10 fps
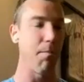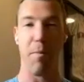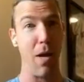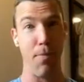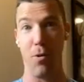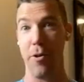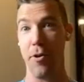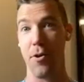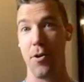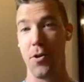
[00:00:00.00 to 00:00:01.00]
from people
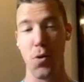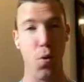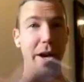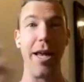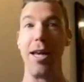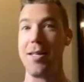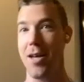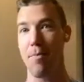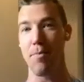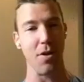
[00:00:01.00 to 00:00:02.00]
in their
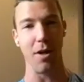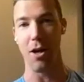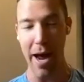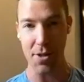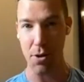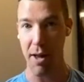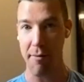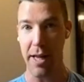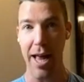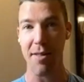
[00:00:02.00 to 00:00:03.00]
20s up to
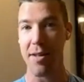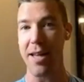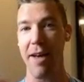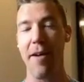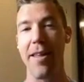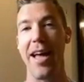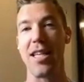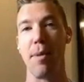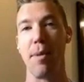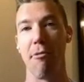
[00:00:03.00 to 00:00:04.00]
master level athletes. I
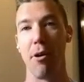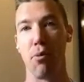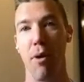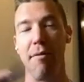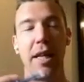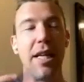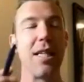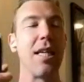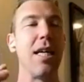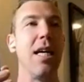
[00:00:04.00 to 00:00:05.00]
find that to be real
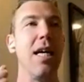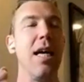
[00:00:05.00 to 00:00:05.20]
prevalent.